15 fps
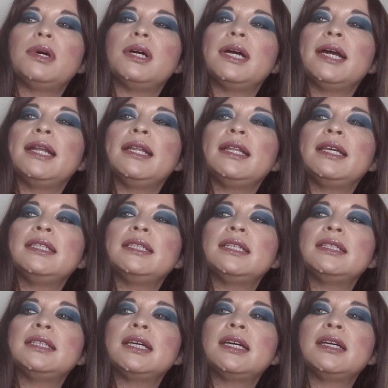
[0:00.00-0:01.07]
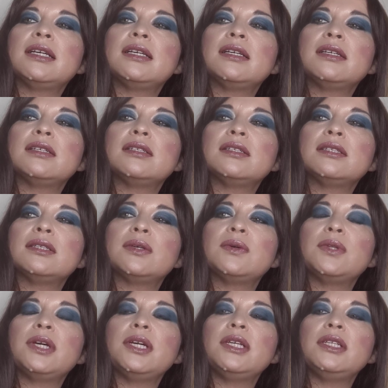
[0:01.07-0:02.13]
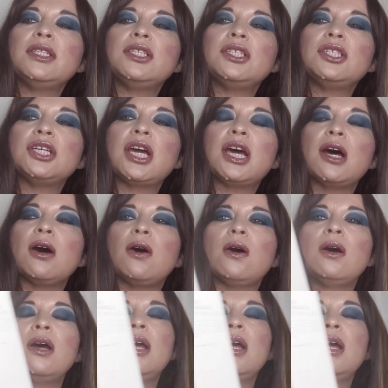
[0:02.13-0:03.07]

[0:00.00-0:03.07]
and this is a soothing gel.